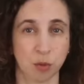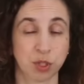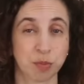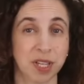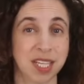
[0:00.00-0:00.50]

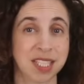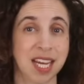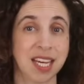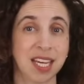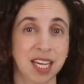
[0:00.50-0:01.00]
which plays
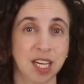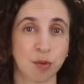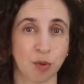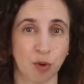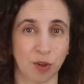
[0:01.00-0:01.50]
a key
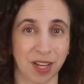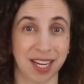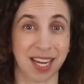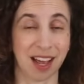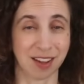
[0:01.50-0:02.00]
role
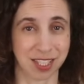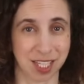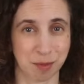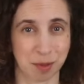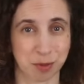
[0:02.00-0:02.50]
in
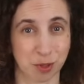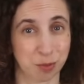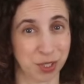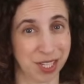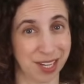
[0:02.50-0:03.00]
calcium
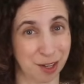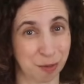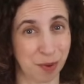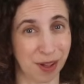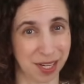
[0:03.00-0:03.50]
absorption in our
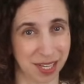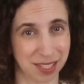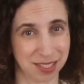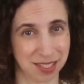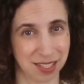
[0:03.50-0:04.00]

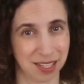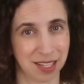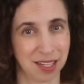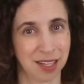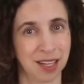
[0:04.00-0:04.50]
bodies.
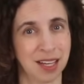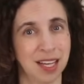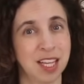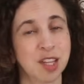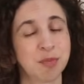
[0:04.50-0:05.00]

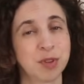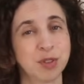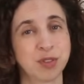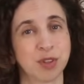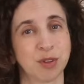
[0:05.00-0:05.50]
In the
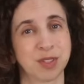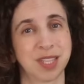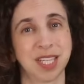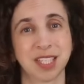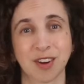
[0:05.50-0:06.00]
blue zones,
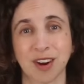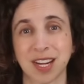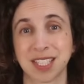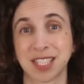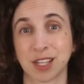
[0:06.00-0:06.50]
these aren't
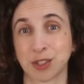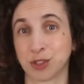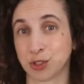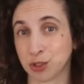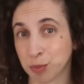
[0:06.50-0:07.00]
considered
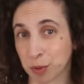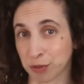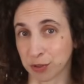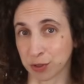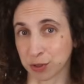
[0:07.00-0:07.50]

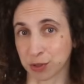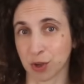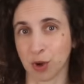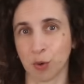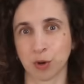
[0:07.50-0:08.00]
superfoods
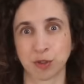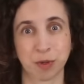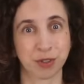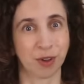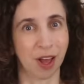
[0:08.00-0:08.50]
or
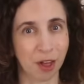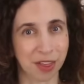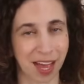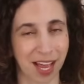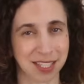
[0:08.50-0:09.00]
special health
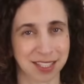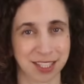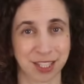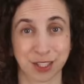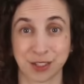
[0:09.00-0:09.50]
hacks,
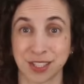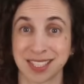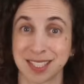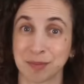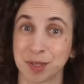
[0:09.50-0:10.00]
they're just
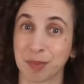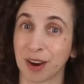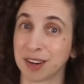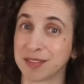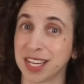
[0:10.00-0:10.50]
simply
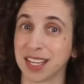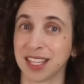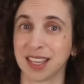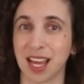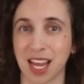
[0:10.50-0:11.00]
part of
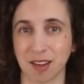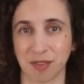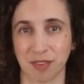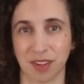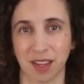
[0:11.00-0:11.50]
daily life.